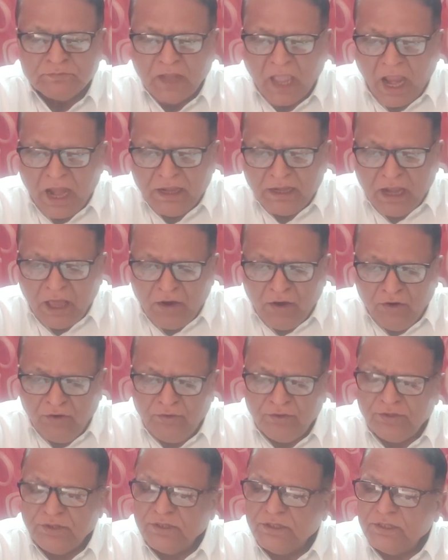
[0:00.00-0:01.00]
And
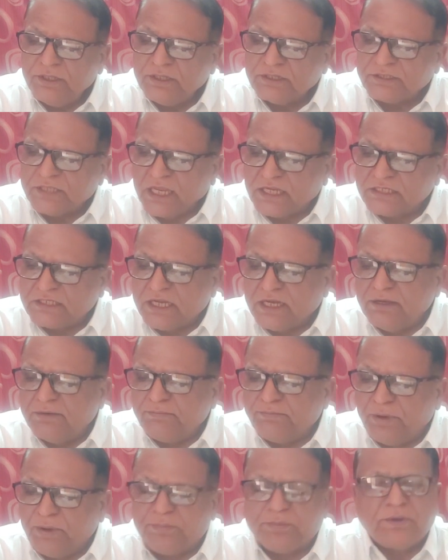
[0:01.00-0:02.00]
now
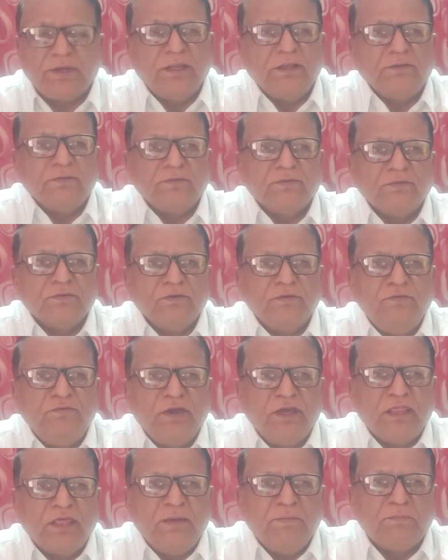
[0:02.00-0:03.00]
section 15,
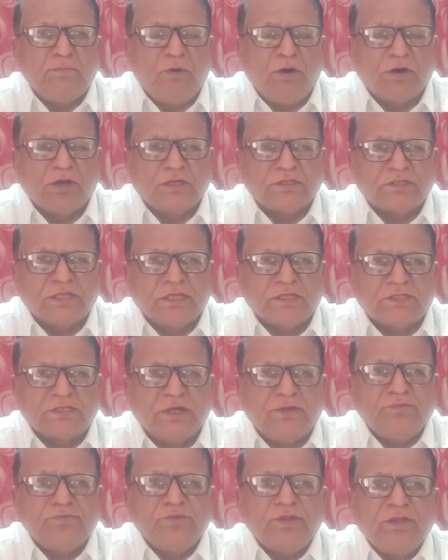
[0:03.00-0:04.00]
very important
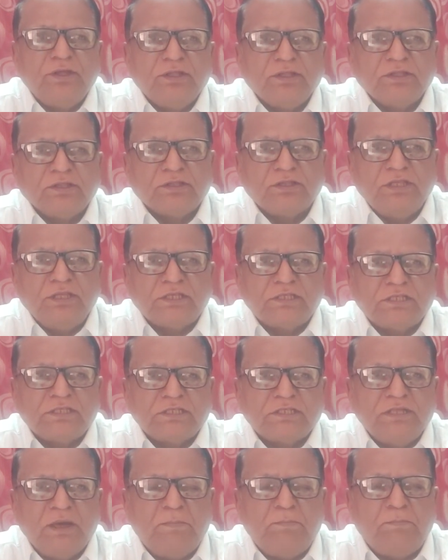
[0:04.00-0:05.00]
section. This
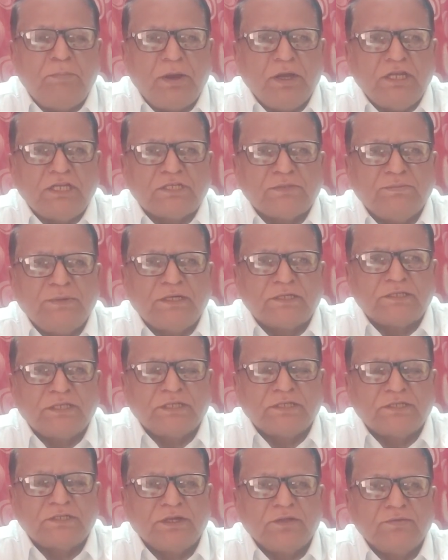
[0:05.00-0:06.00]
is the punishment
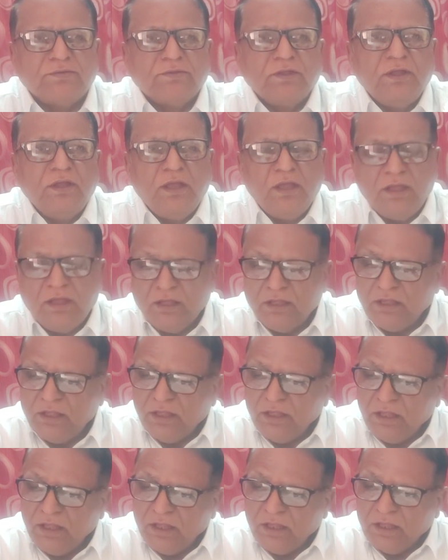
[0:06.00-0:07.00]
section.
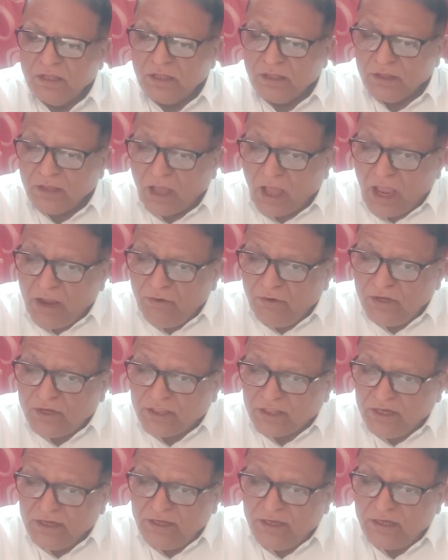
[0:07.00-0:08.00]
I
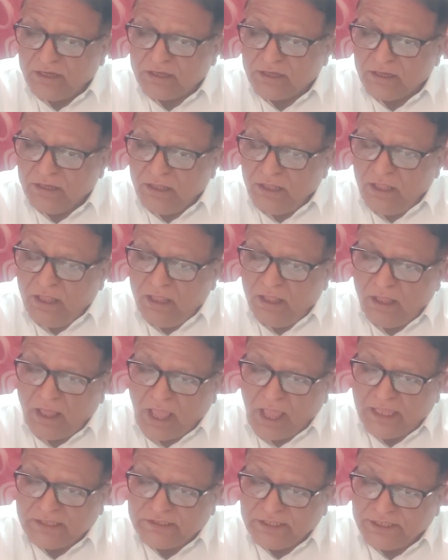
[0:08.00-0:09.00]
will read it
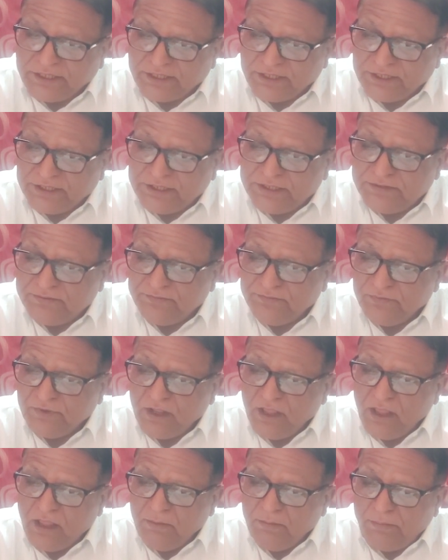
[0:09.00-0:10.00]
as it is.
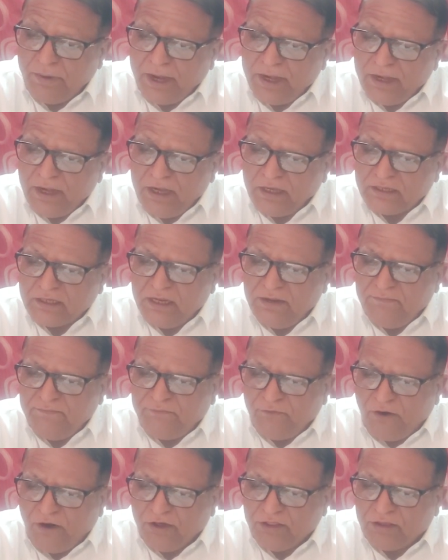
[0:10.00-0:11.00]
Penalty
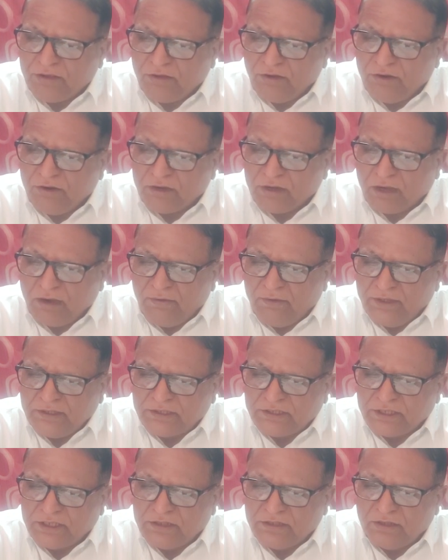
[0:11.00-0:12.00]
for
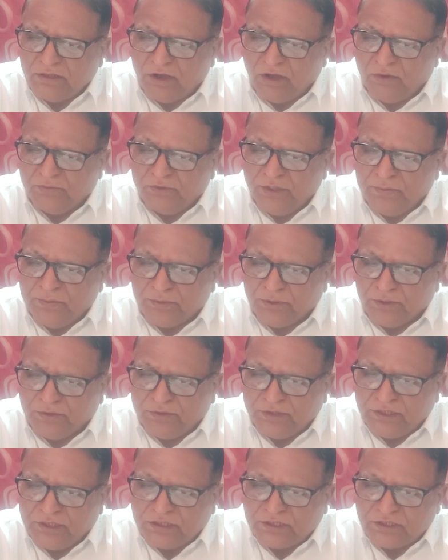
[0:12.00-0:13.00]
contravention of the
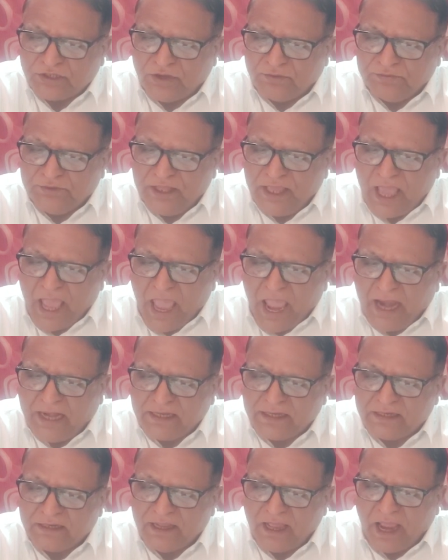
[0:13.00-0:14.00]
provisions of the
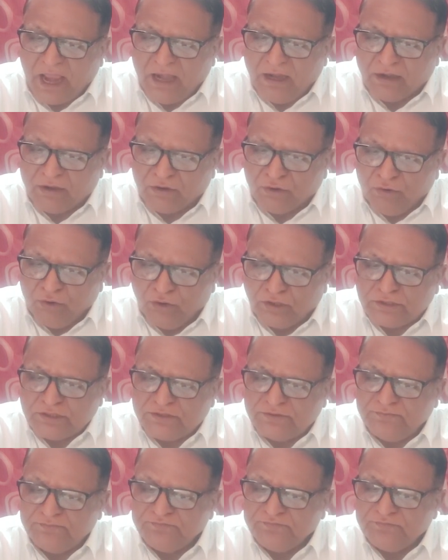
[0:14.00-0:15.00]
Act and rules,